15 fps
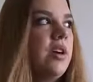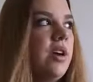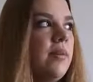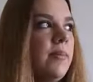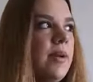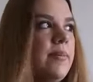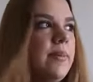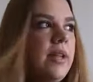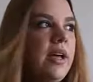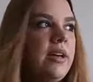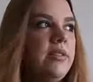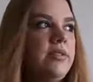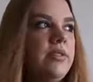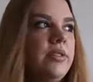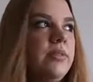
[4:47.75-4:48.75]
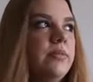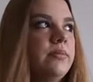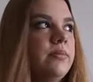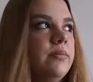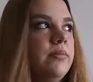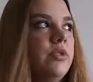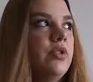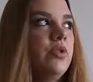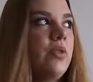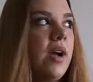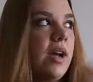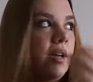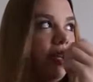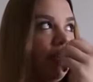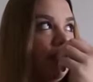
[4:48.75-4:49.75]
Sorry, my blinds are
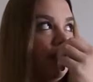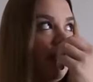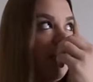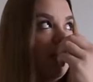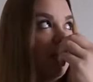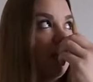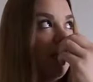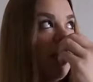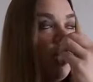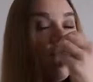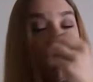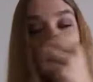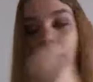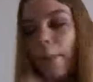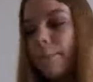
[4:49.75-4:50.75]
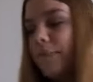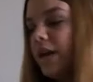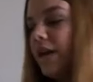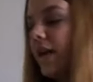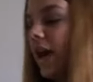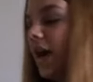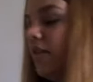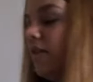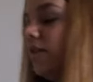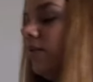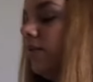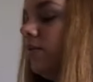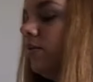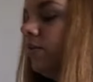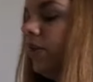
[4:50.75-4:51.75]
cracking together. But yeah,
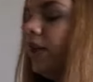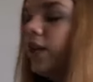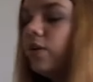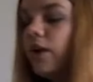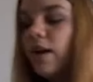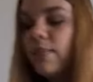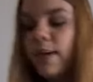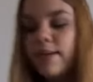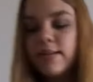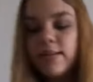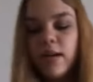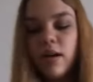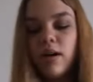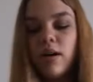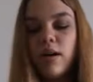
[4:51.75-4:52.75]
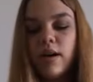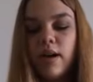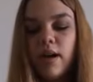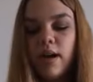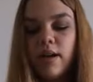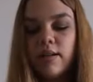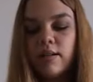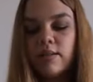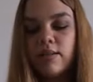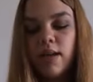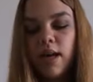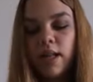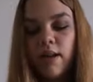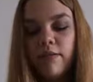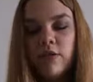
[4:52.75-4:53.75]
this is a really great mascara, and
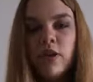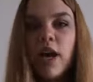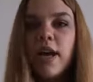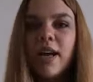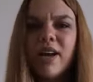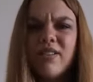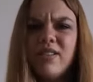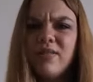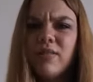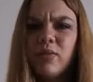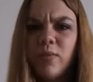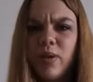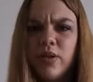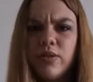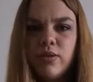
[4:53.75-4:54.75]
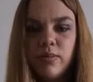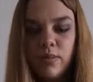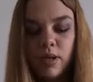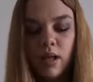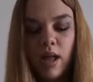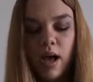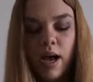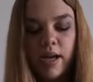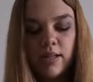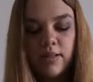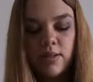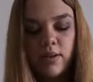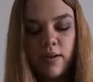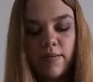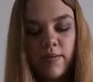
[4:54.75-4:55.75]
I love trying out different ones from the
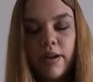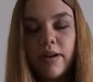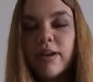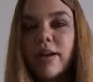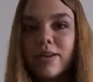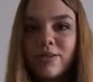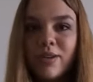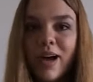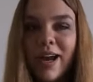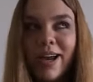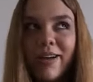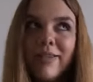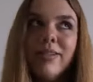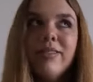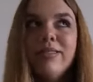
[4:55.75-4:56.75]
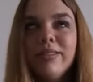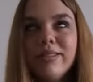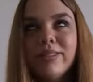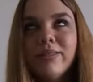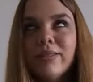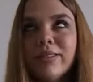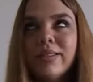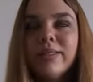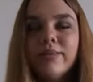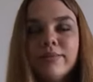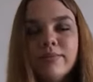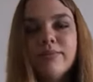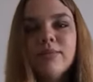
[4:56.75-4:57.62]
line, so I figured I'd try out another one.